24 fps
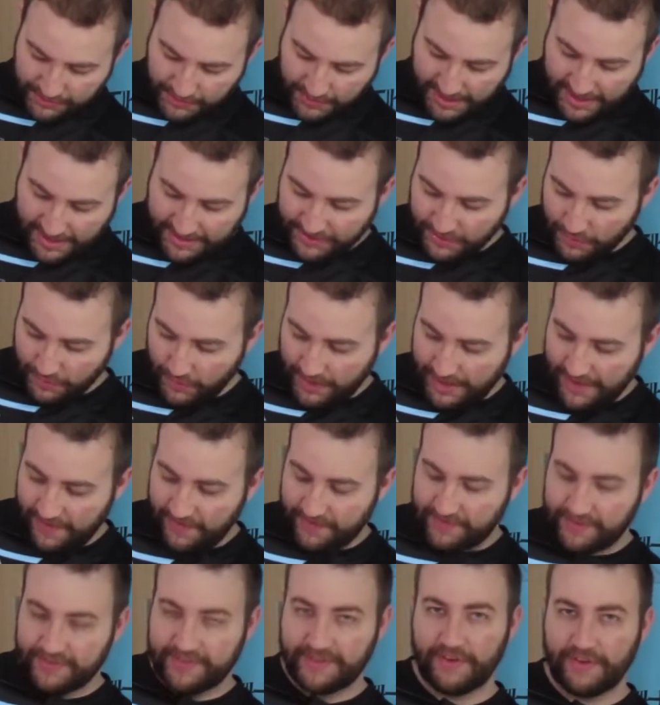
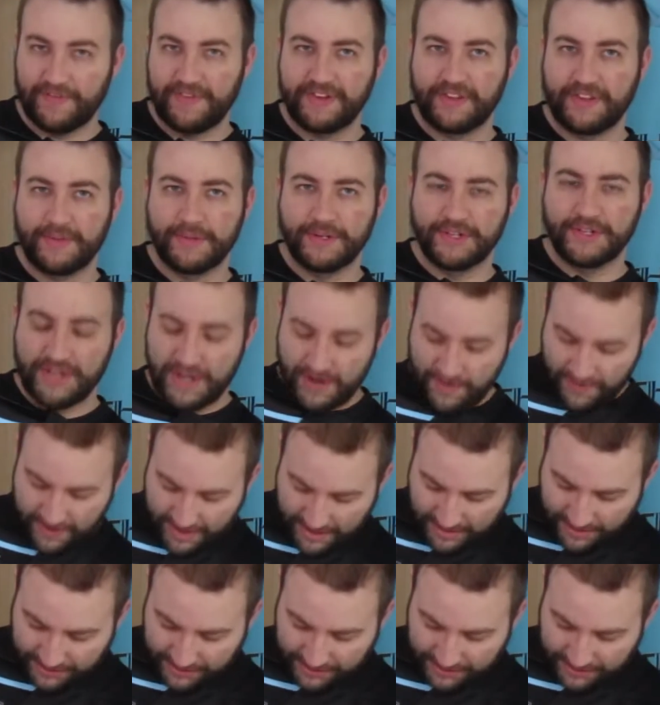interweaved sort of into the material.